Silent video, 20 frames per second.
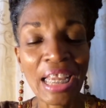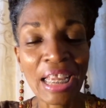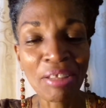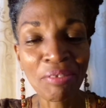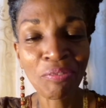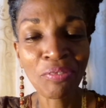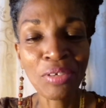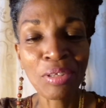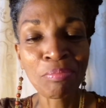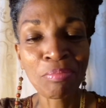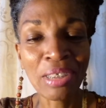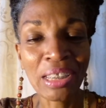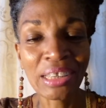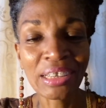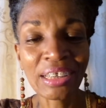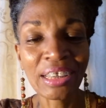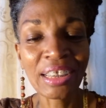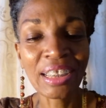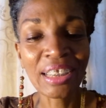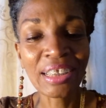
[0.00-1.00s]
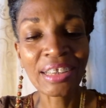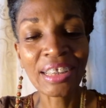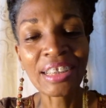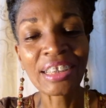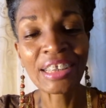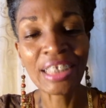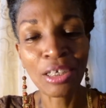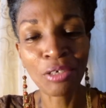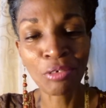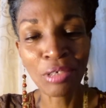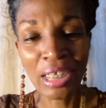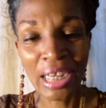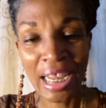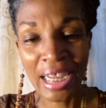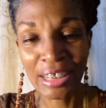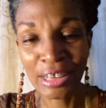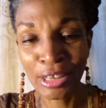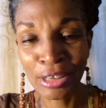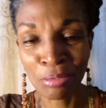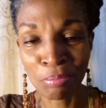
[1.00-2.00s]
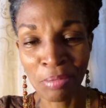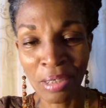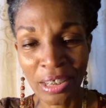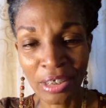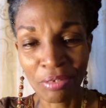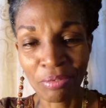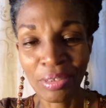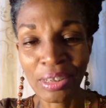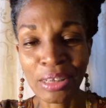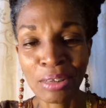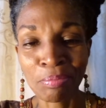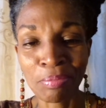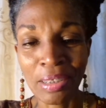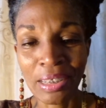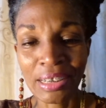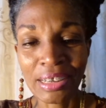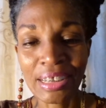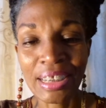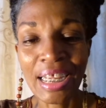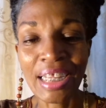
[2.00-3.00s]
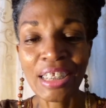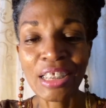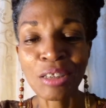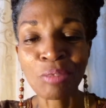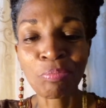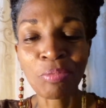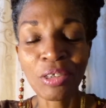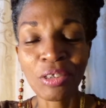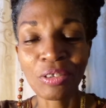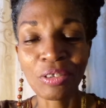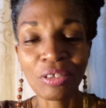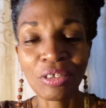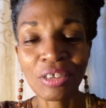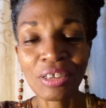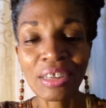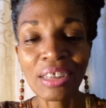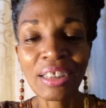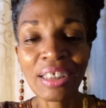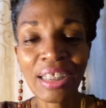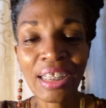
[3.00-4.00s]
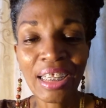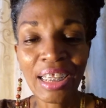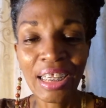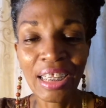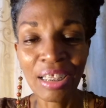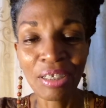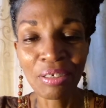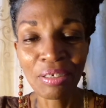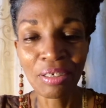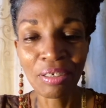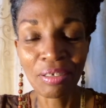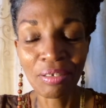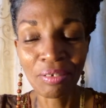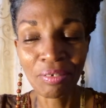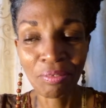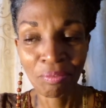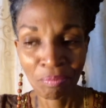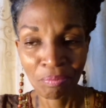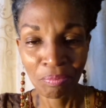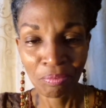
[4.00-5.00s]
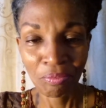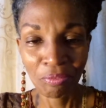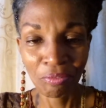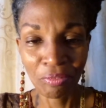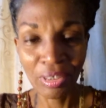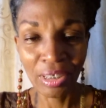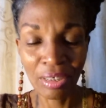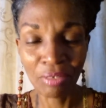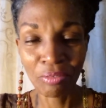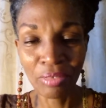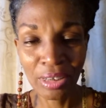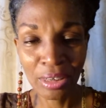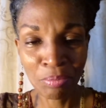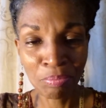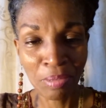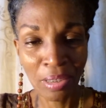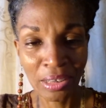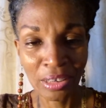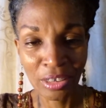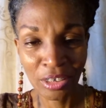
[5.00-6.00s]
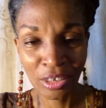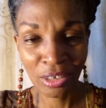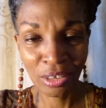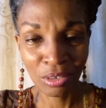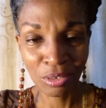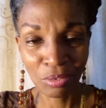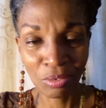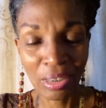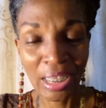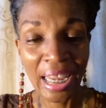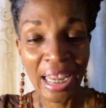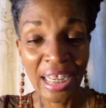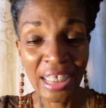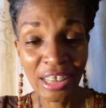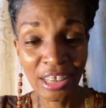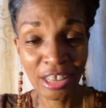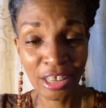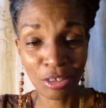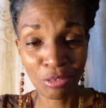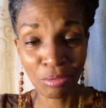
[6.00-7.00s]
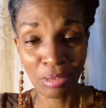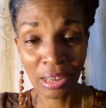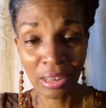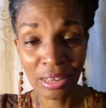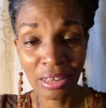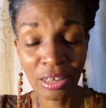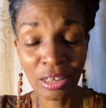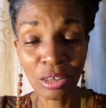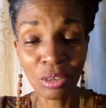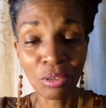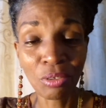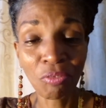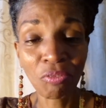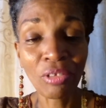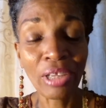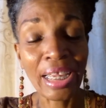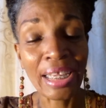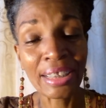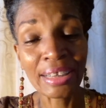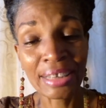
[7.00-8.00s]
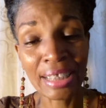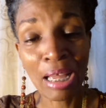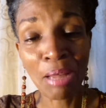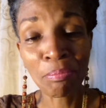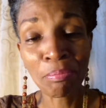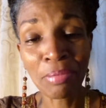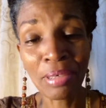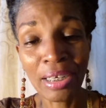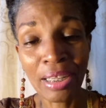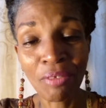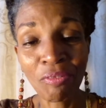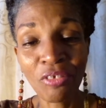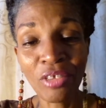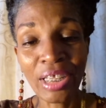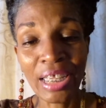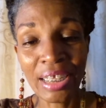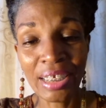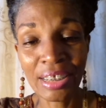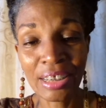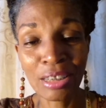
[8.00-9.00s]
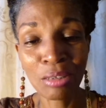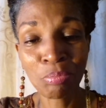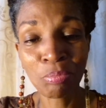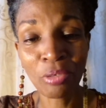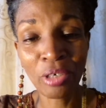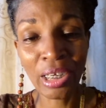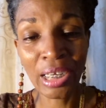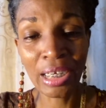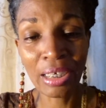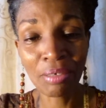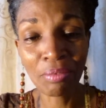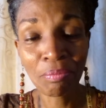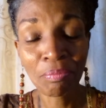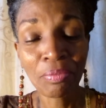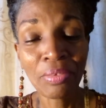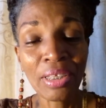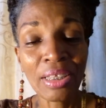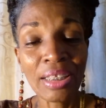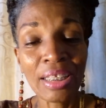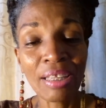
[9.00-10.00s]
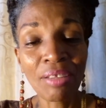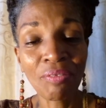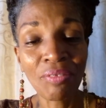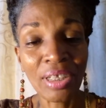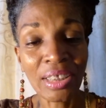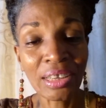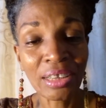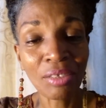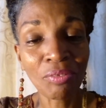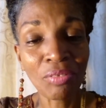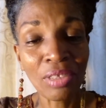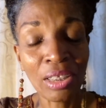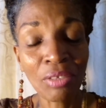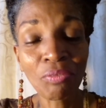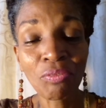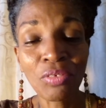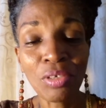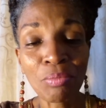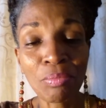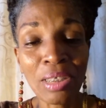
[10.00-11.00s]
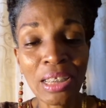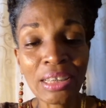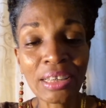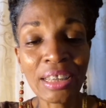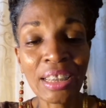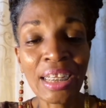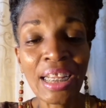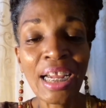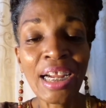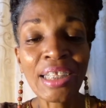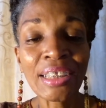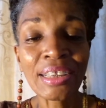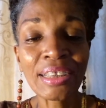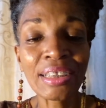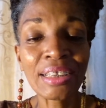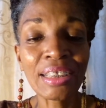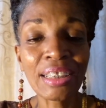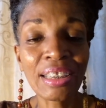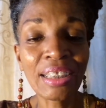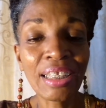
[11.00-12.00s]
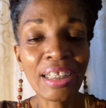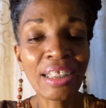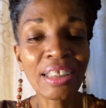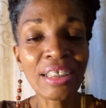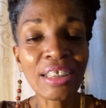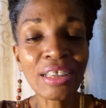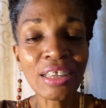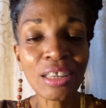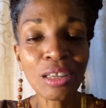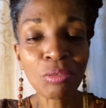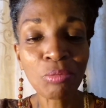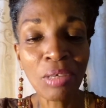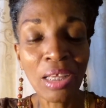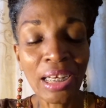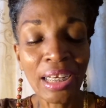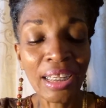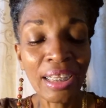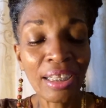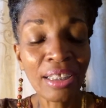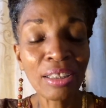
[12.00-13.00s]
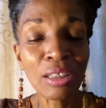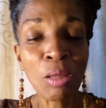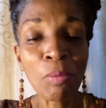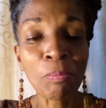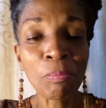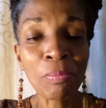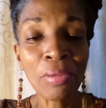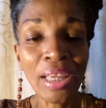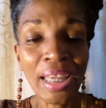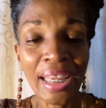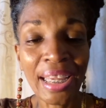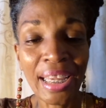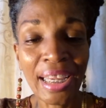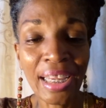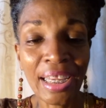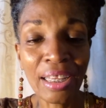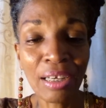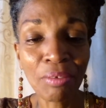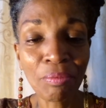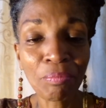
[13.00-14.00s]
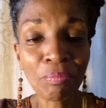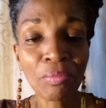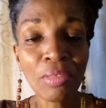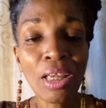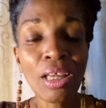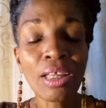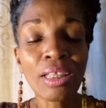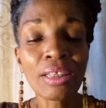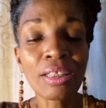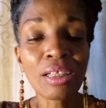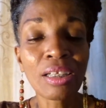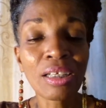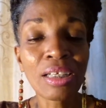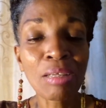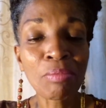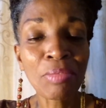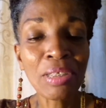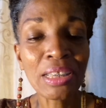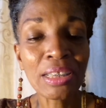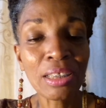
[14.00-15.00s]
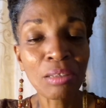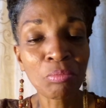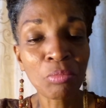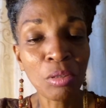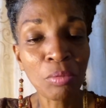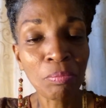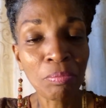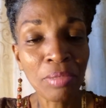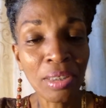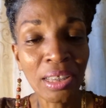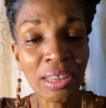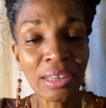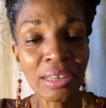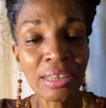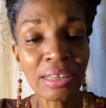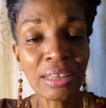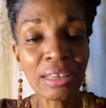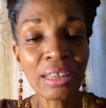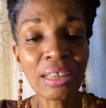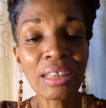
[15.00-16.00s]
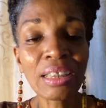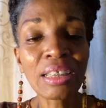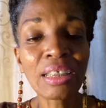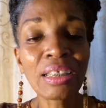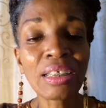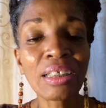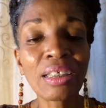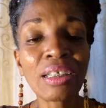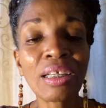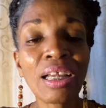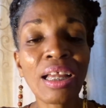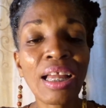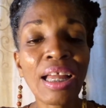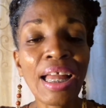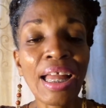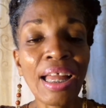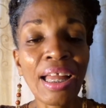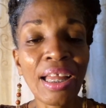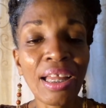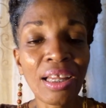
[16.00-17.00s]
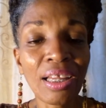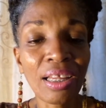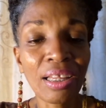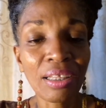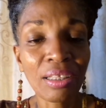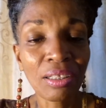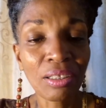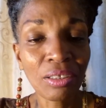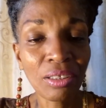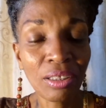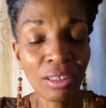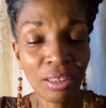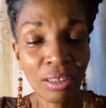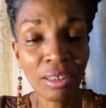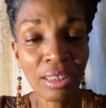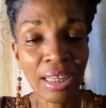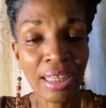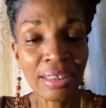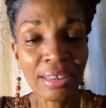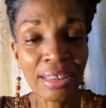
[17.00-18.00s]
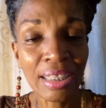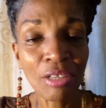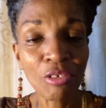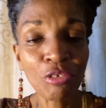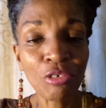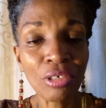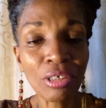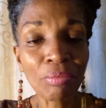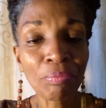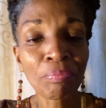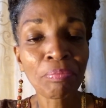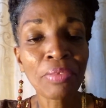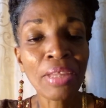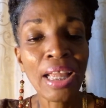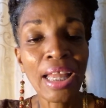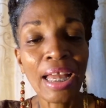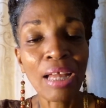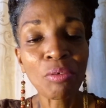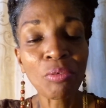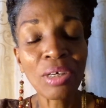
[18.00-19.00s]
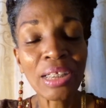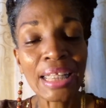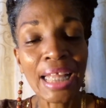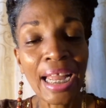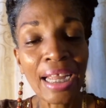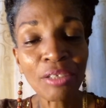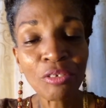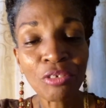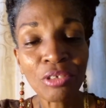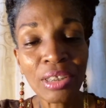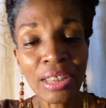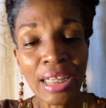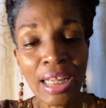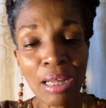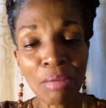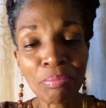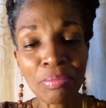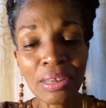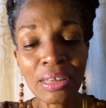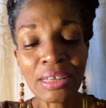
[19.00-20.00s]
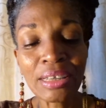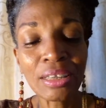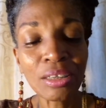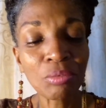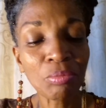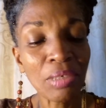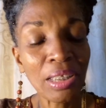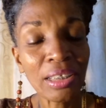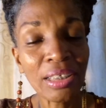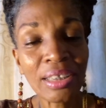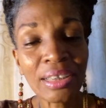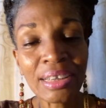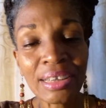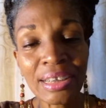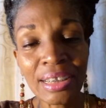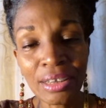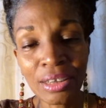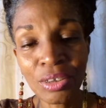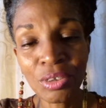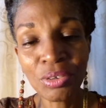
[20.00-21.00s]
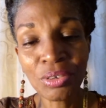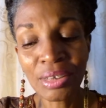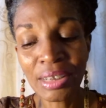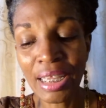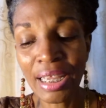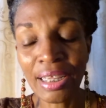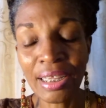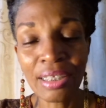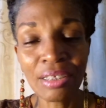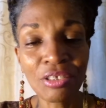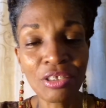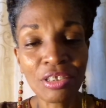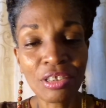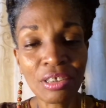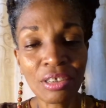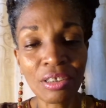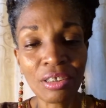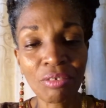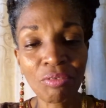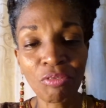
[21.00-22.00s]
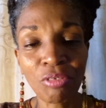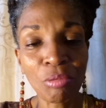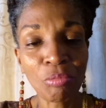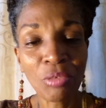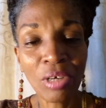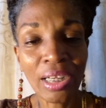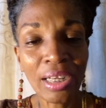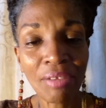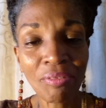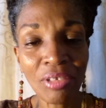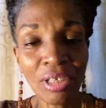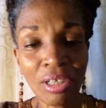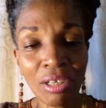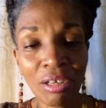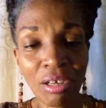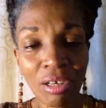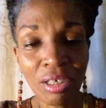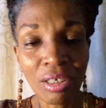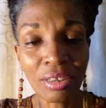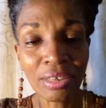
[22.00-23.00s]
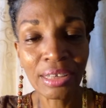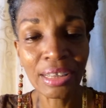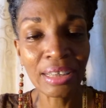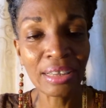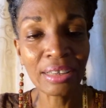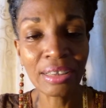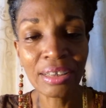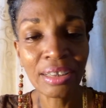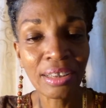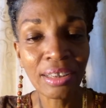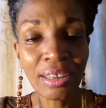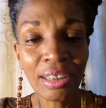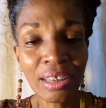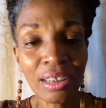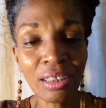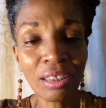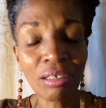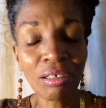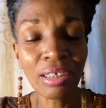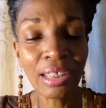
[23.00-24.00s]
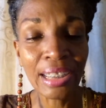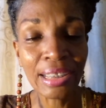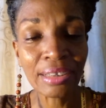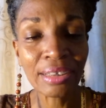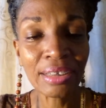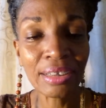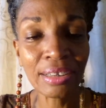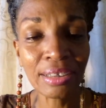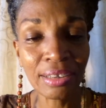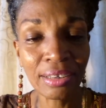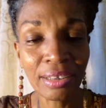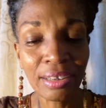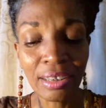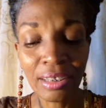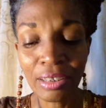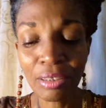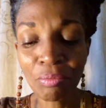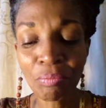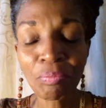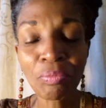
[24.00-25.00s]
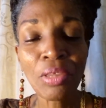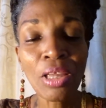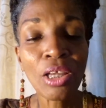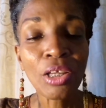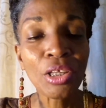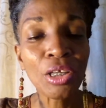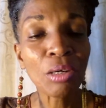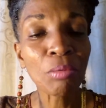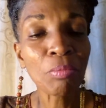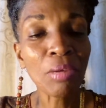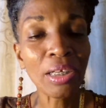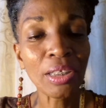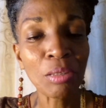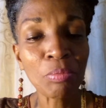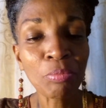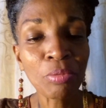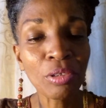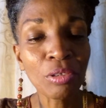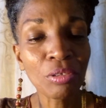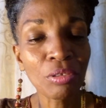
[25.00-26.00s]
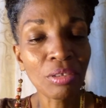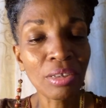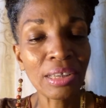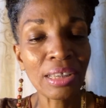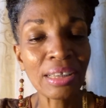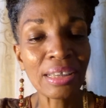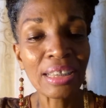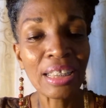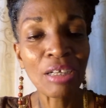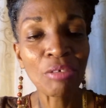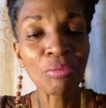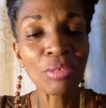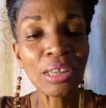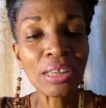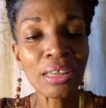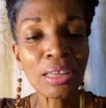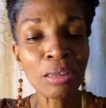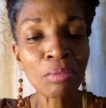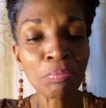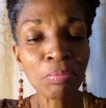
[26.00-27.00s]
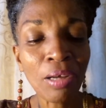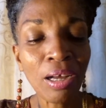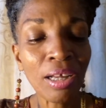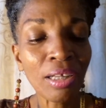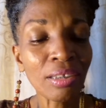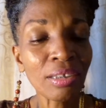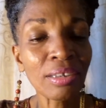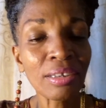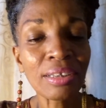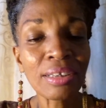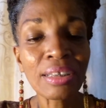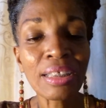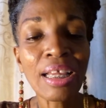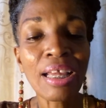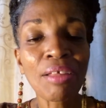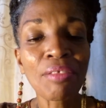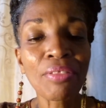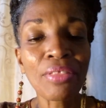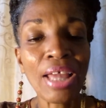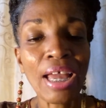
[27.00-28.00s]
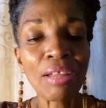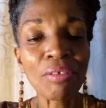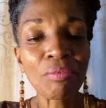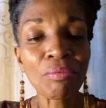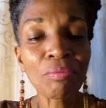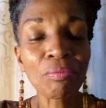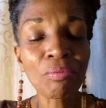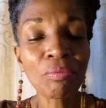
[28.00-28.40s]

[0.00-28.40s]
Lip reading: Inflammation is a generalized body response that is produced in response to injury. So, for example, if you get a sprain, the effects of inflammation are seen in the swelling, the pain, the limited mobility, etc. And what actually happens is when your tissues are injured from whatever cause, internally or externally, your body produces a response that